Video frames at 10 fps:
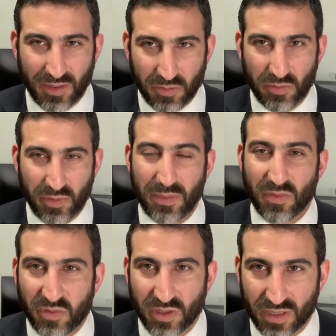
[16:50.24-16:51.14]
way
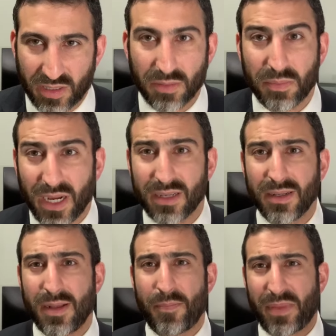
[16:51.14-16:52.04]
before her. But
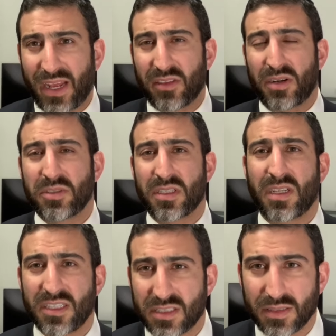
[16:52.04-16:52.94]
I thought it was a
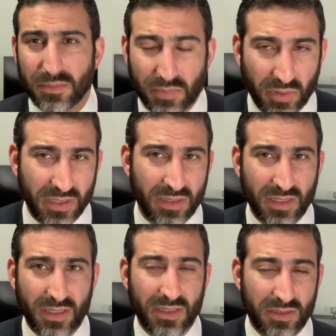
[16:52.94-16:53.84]
nice point
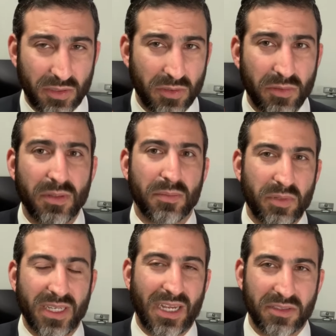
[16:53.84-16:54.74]
to
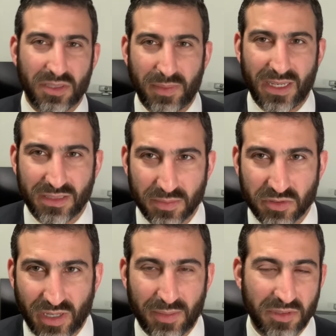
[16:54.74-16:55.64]
bring out to my
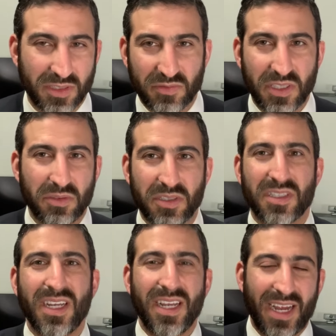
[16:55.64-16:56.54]
subscribers and viewers.
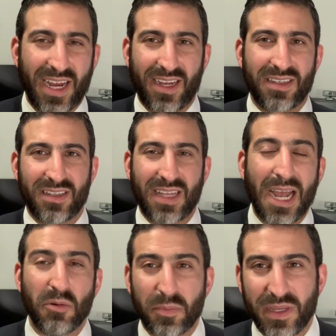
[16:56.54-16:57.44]
And that
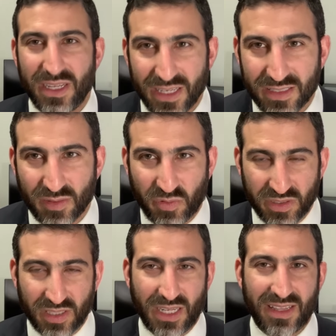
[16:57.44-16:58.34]
will be it for
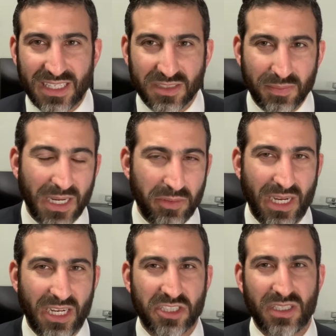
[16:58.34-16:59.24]
today. That's my
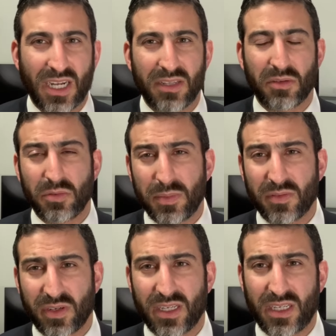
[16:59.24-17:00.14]
reaction on the Ruby
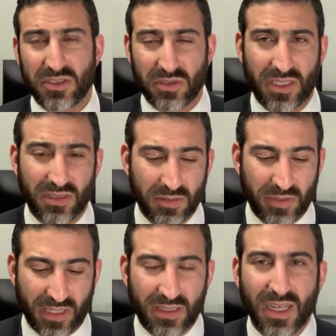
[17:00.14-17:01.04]
Franke and Jodi
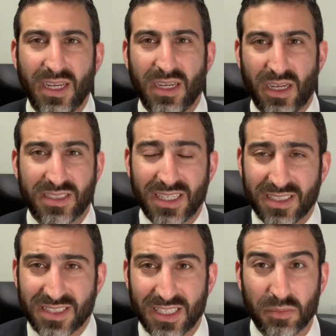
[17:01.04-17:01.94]
Hildebrandt
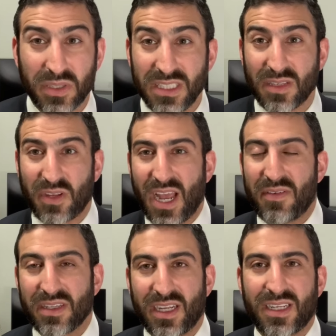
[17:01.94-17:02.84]
sentencing. Please, if you
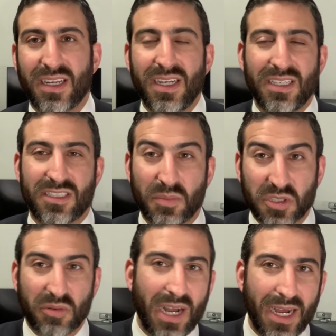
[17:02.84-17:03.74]
haven't, like,
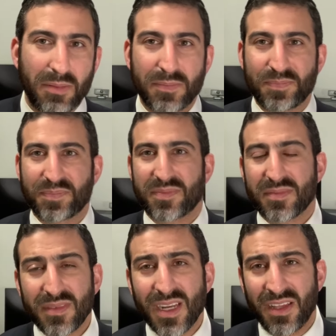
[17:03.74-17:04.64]
subscribe,
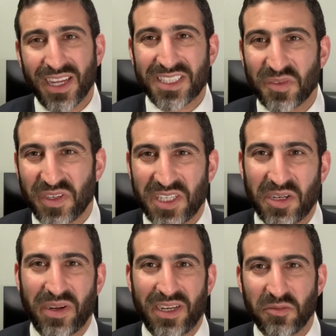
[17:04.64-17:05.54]
like this
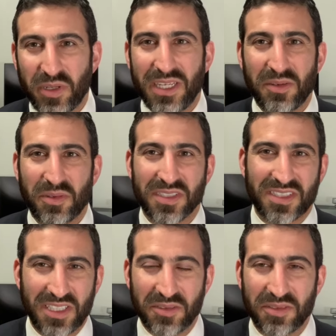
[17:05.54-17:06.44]
video, and we will see
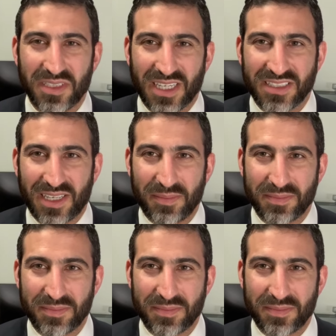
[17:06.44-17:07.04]
you next time.